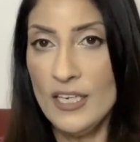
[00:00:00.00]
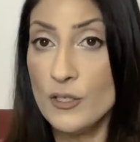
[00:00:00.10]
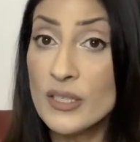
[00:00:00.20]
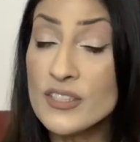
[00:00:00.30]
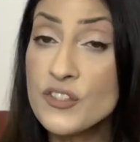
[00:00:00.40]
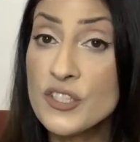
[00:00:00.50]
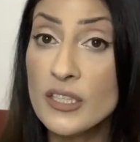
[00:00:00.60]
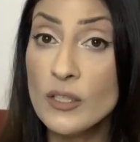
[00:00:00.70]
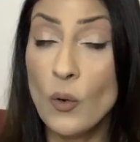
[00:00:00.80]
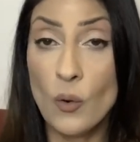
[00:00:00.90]
You can
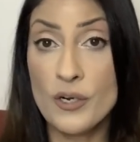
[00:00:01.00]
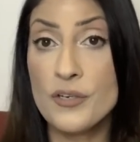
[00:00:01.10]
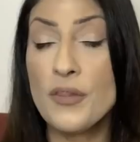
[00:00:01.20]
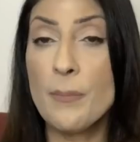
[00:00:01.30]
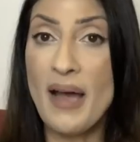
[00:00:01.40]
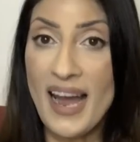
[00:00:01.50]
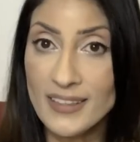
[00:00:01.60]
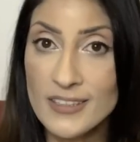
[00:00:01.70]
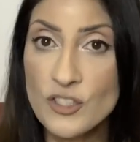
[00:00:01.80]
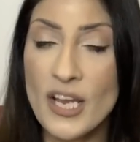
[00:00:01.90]
still order the
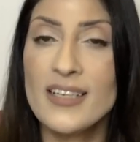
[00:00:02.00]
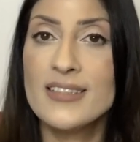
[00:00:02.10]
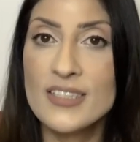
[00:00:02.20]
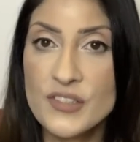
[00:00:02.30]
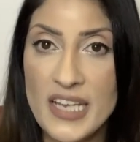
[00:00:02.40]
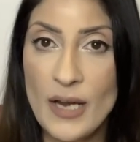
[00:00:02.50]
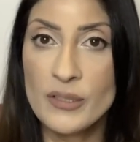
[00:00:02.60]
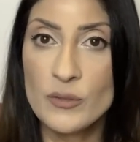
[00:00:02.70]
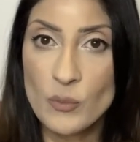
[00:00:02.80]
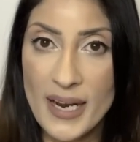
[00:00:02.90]
package at a
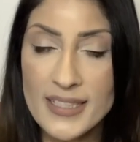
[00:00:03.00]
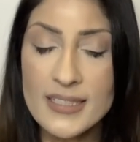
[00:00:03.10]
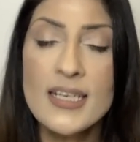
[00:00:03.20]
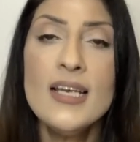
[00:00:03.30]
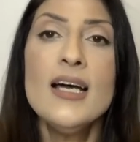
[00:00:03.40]
discounted rate.